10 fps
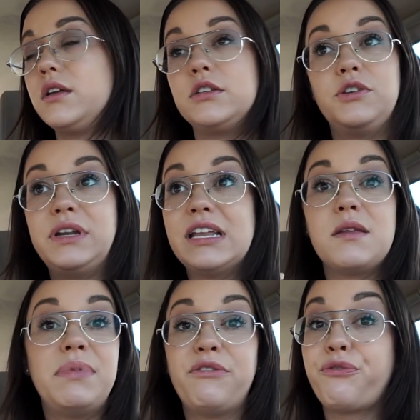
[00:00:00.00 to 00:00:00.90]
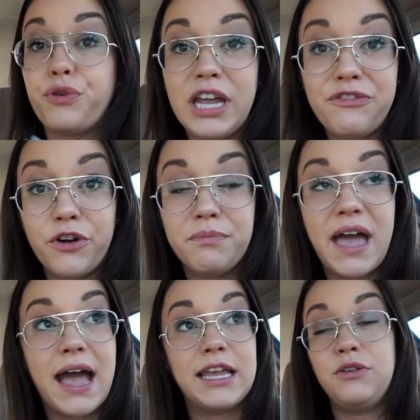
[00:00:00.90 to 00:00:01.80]
you need to be freed from
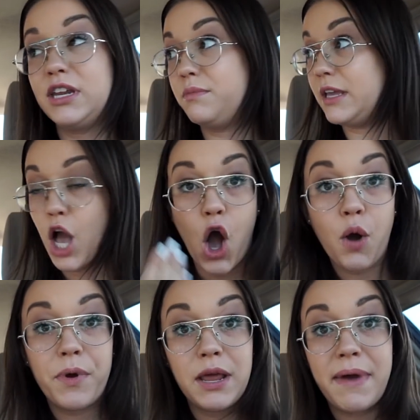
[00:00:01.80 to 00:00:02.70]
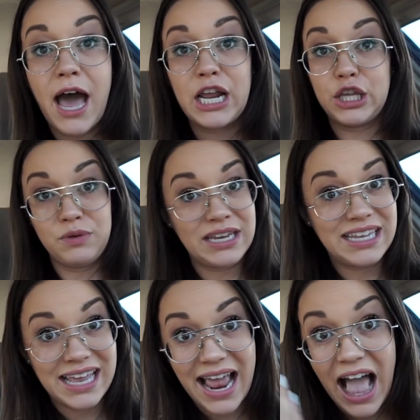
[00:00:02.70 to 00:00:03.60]
that. You need to be open about it. You need to
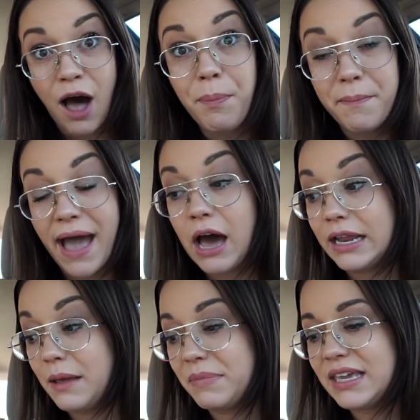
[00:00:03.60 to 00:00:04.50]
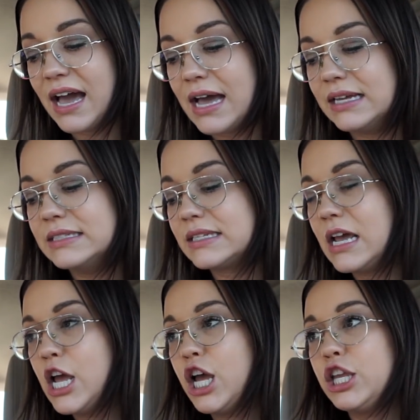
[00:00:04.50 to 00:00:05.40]
get help about it, because
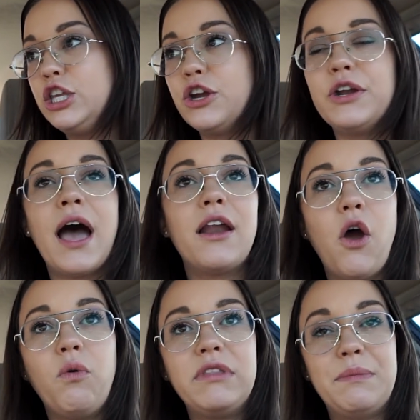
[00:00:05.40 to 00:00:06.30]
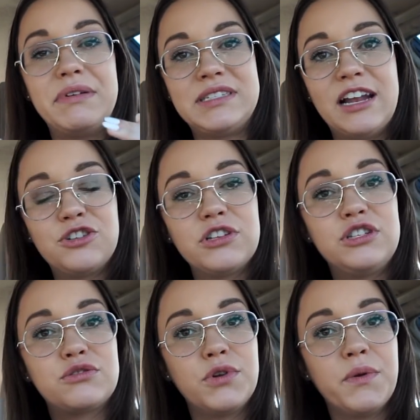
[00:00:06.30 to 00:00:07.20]
you're not only potentially
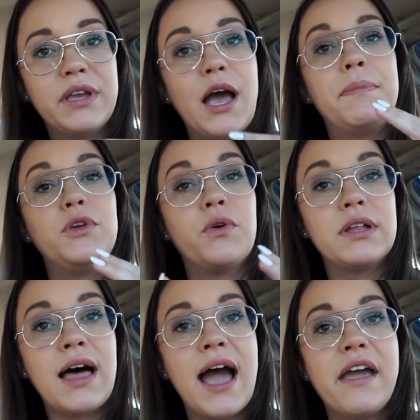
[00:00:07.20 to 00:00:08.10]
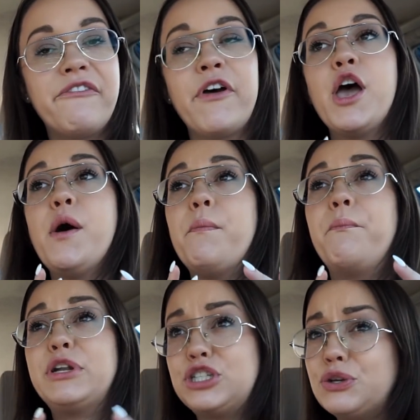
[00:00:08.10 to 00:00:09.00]
screwing up your life,
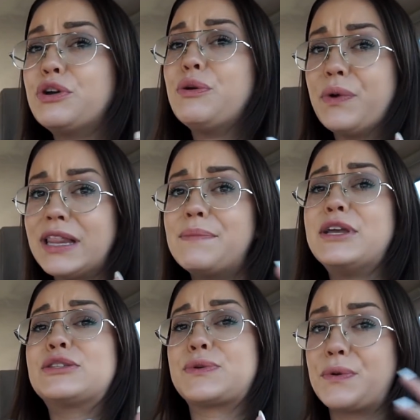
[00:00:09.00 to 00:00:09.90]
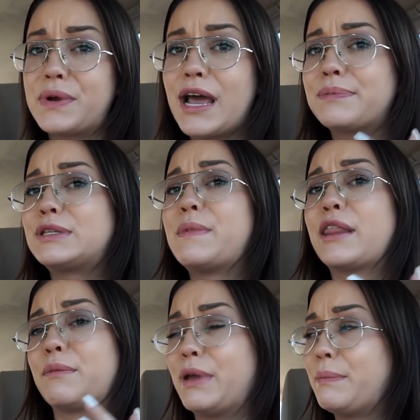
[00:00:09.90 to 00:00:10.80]
but you could really be screwing up some
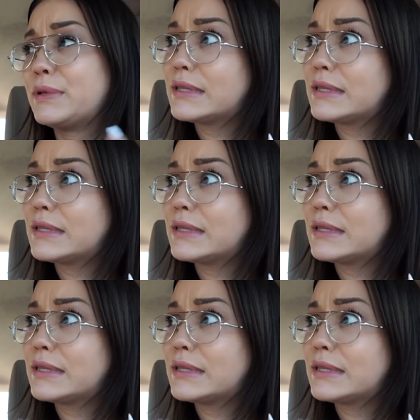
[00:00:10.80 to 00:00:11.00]
other people's